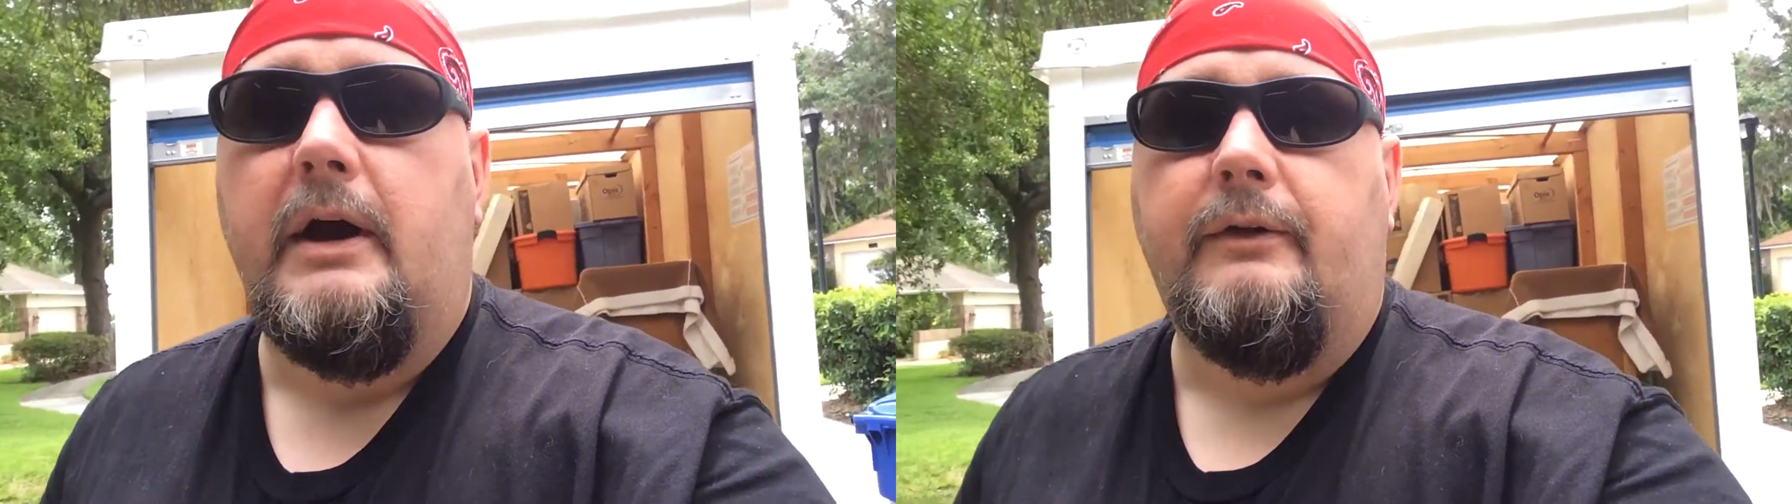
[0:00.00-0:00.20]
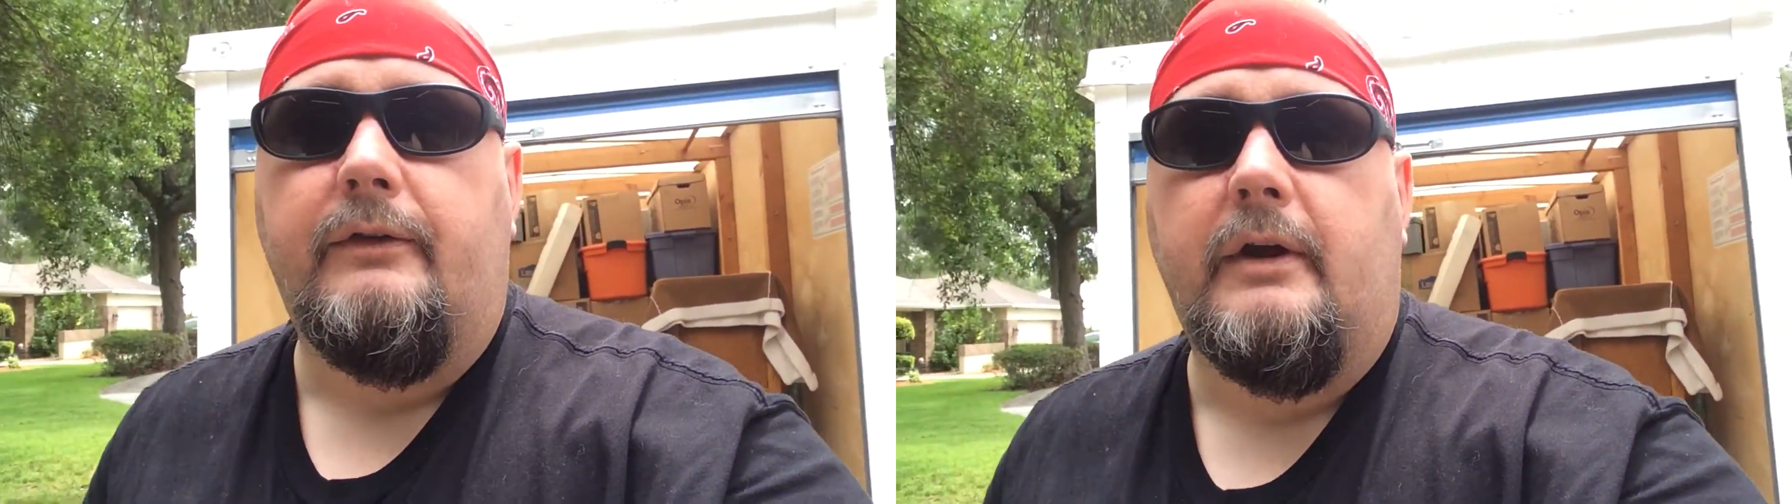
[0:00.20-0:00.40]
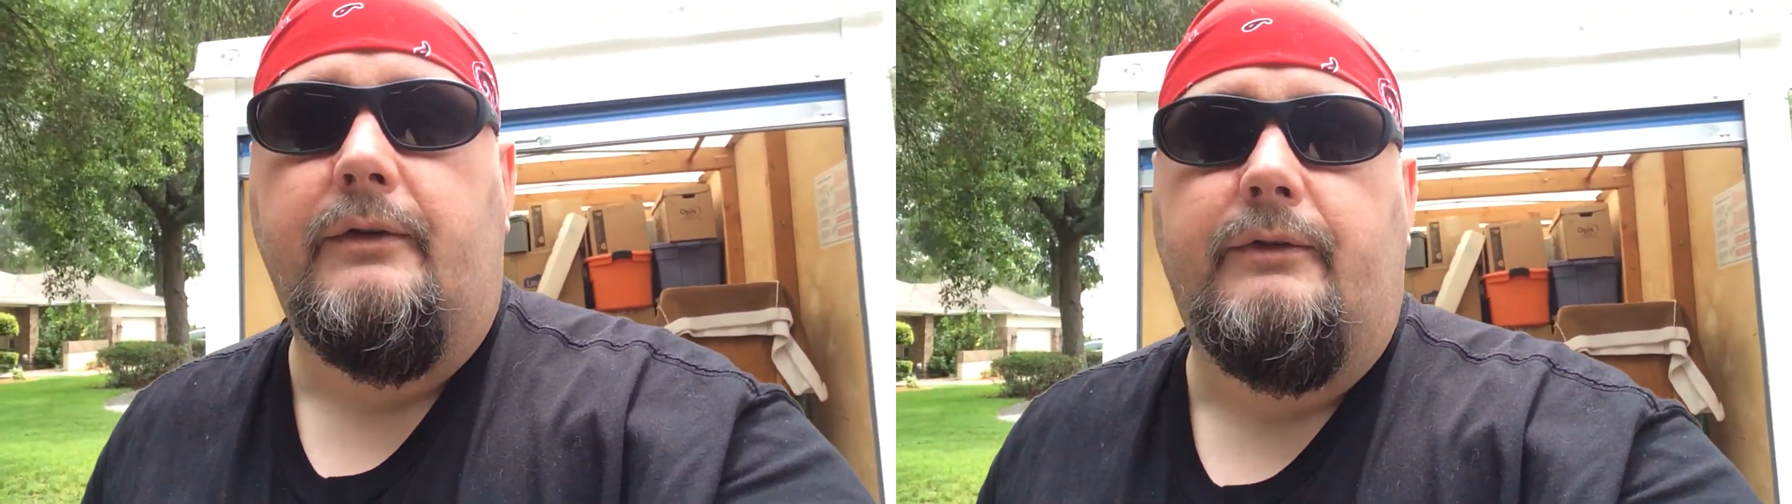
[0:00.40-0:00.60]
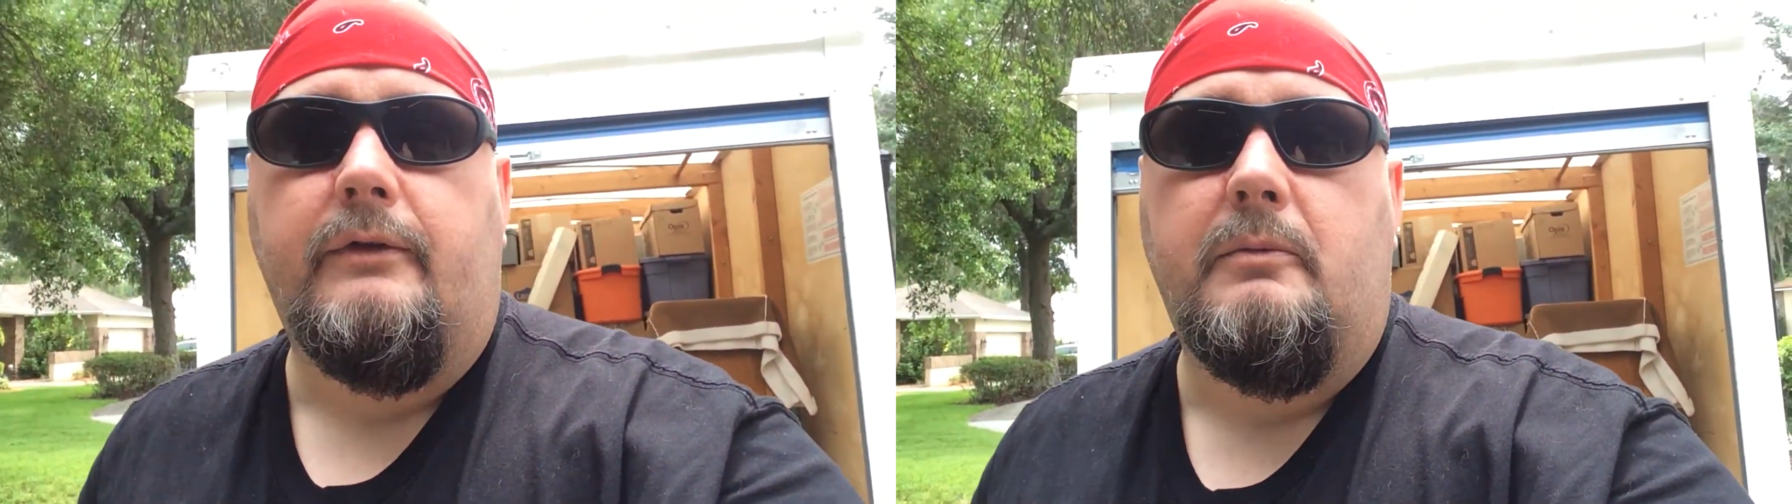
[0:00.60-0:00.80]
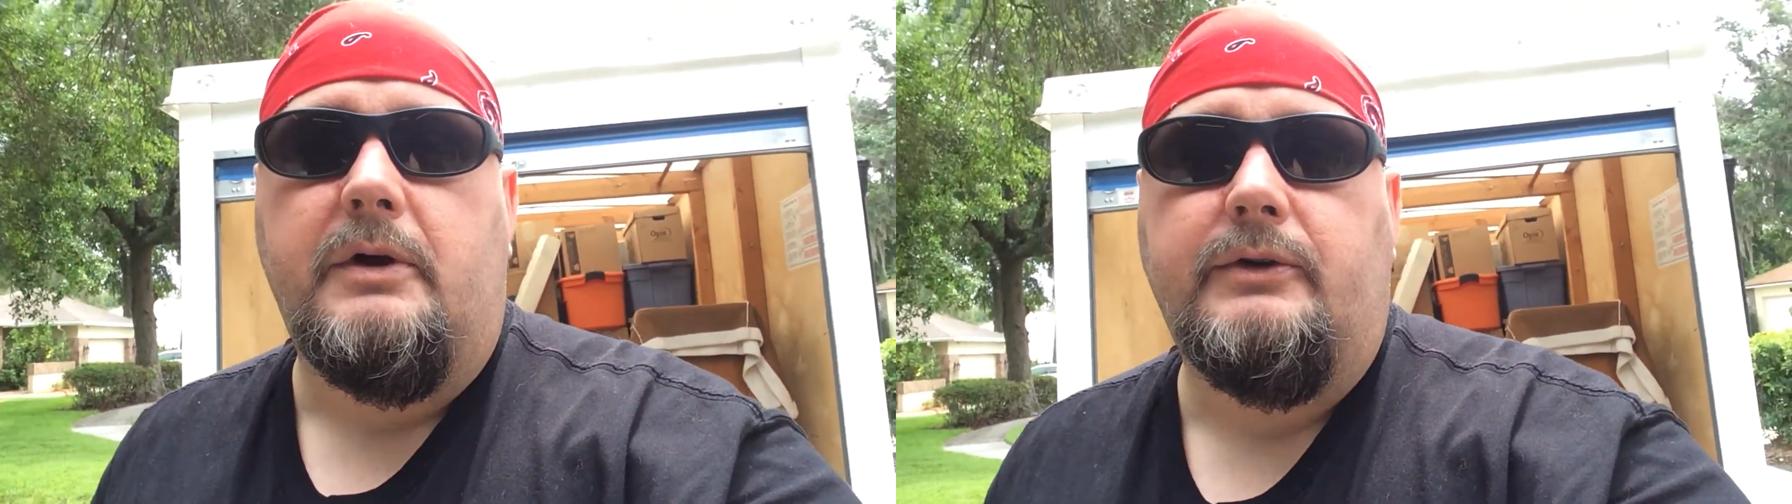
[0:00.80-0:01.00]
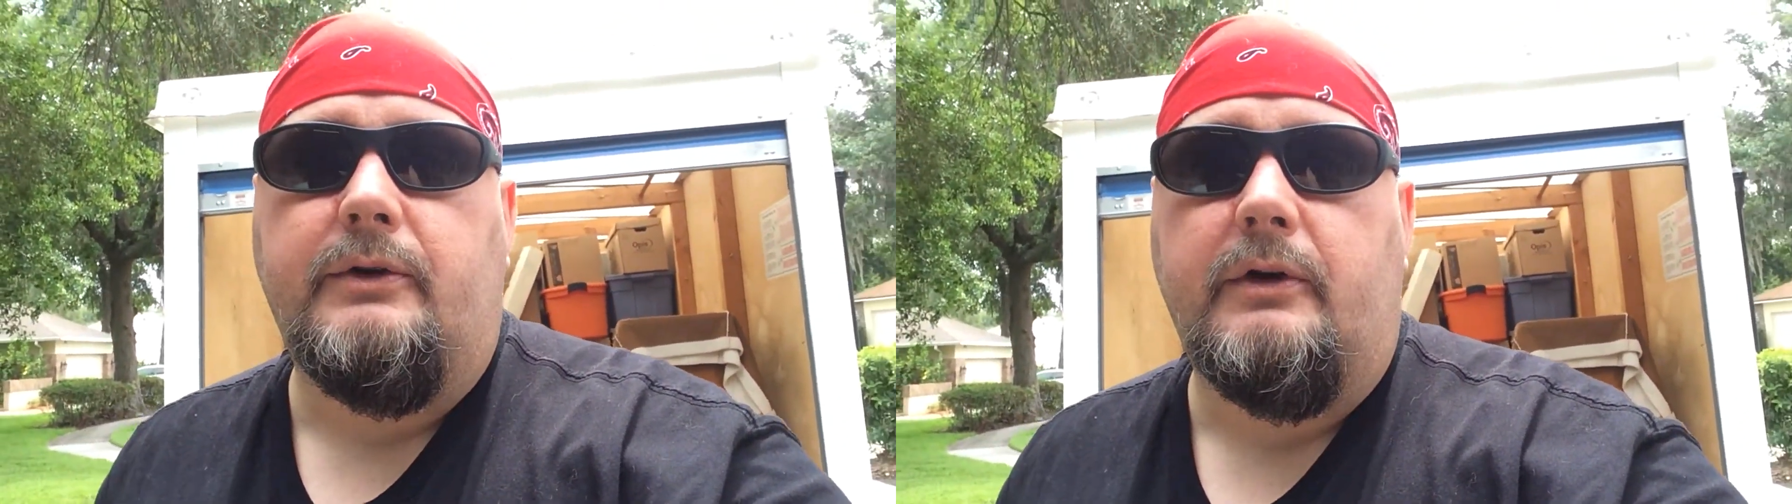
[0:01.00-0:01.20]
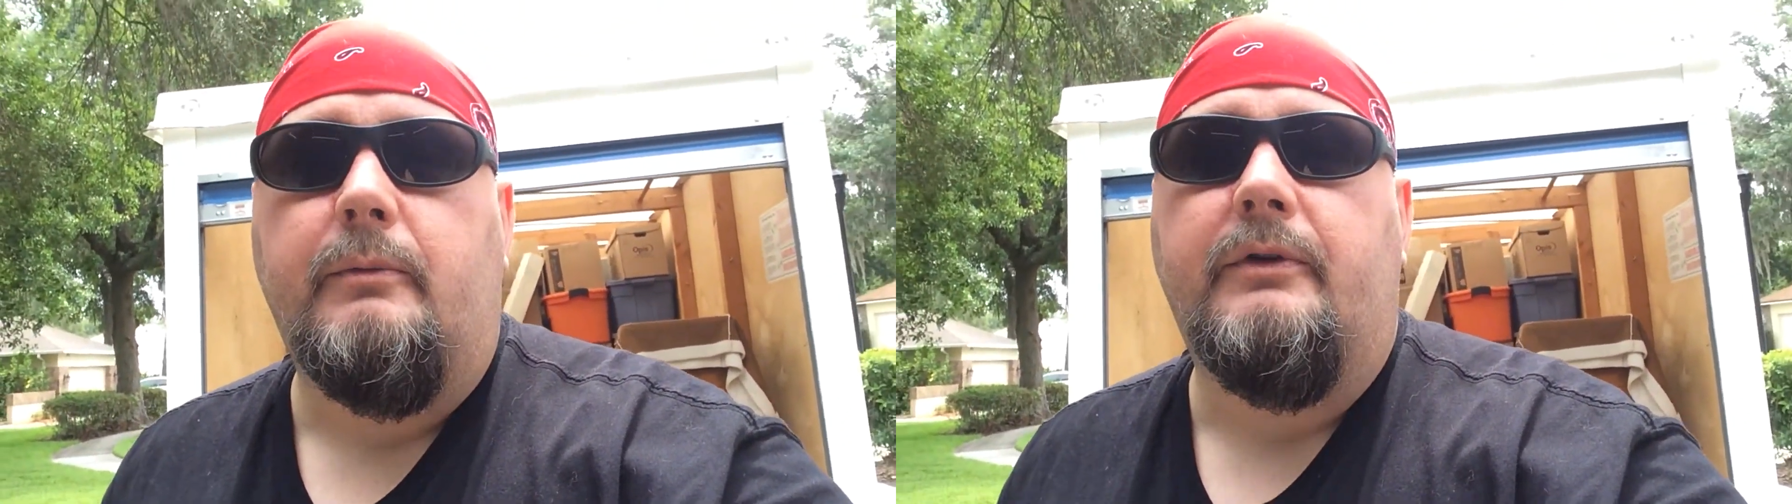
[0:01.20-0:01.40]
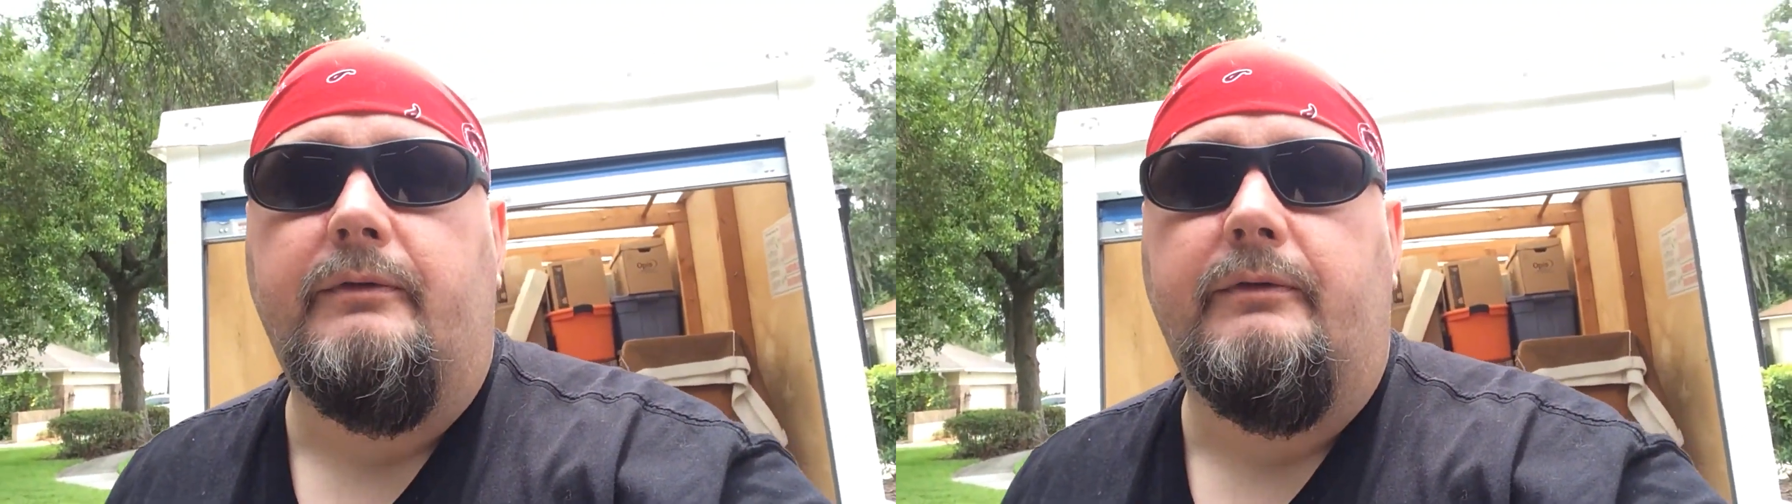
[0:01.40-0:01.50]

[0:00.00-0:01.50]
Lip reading: downsized so much in terms